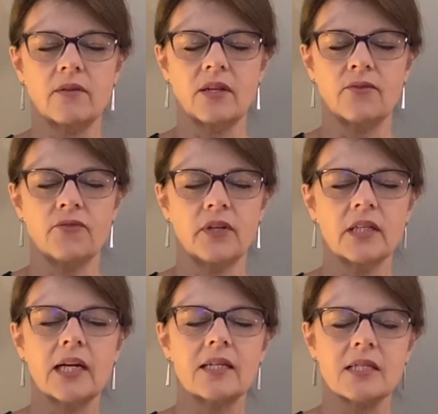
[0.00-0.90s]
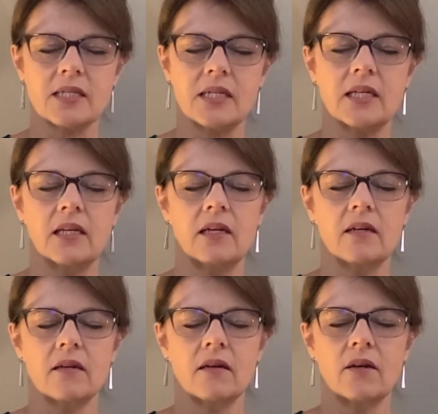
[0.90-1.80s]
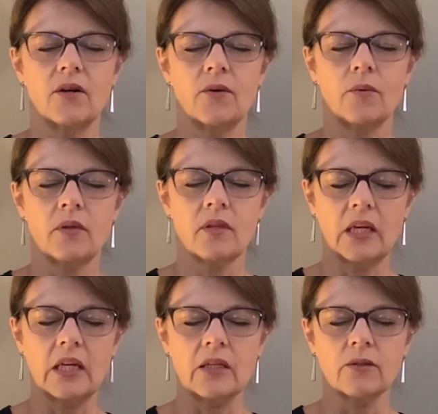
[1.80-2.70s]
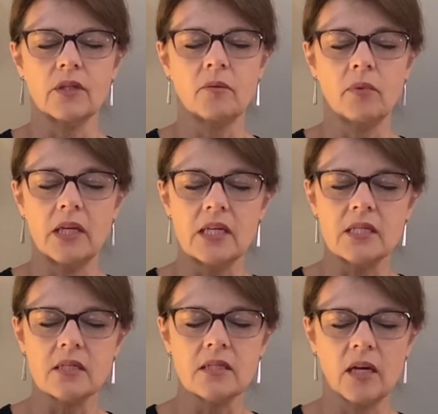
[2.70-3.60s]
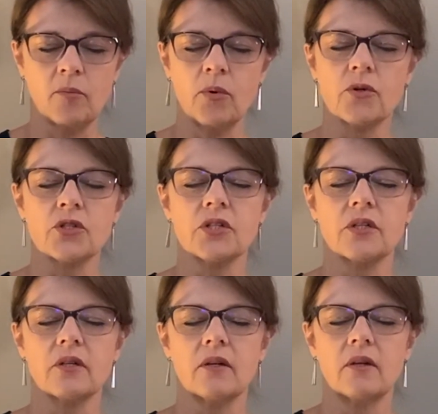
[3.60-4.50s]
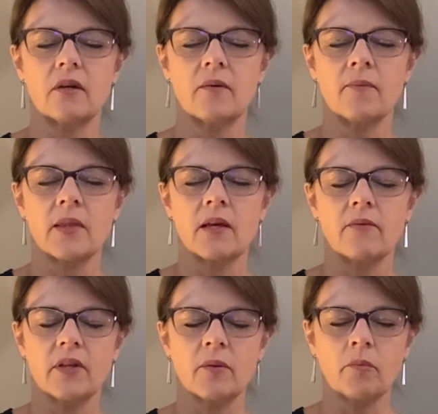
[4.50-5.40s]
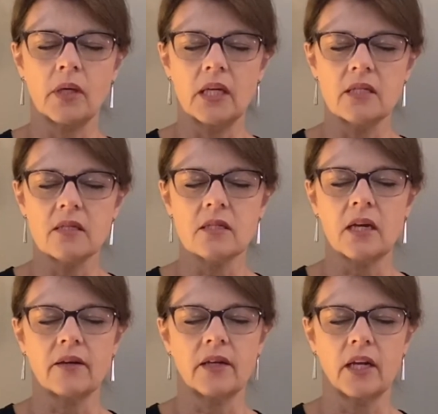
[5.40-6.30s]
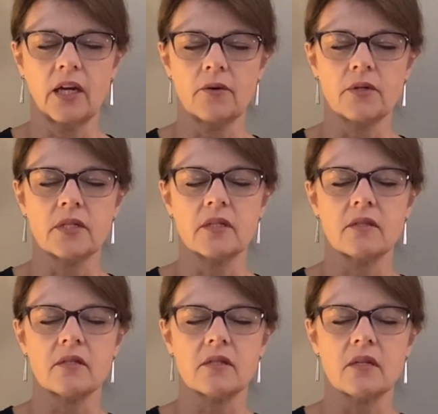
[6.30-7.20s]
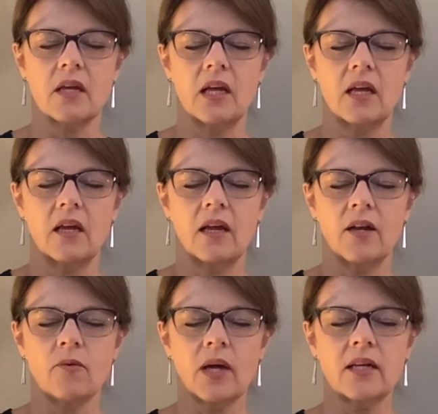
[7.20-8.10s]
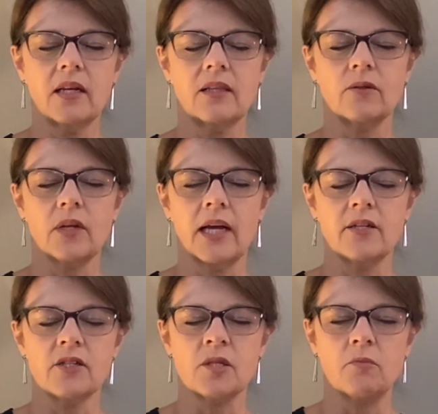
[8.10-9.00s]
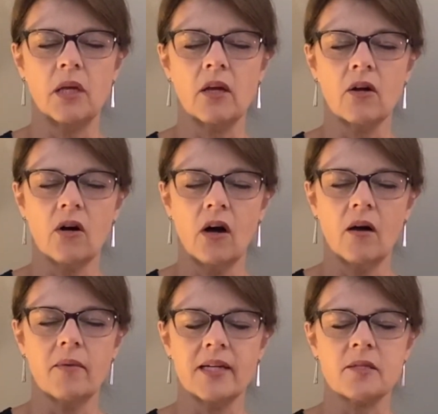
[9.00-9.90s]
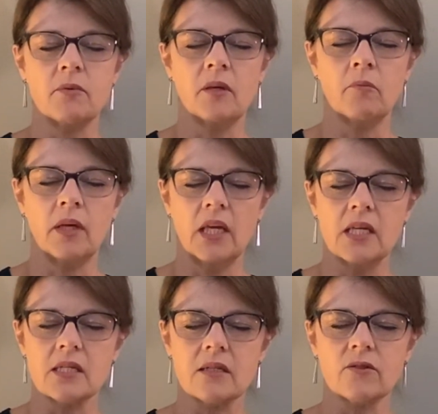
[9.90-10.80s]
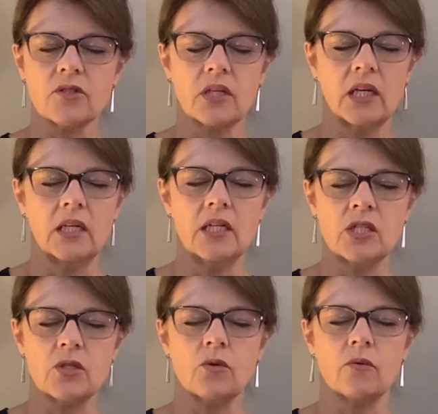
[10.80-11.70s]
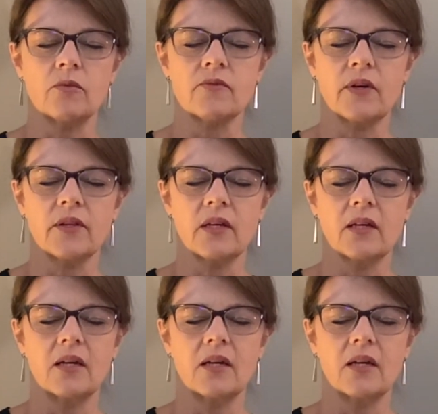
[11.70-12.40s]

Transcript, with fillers: that feel unsteady, we thank you, Lord, that peace is our portion. Father, peace is our inheritance. And right now, Lord, I just speak calm. I speak peace, Lord, to any storms, Father,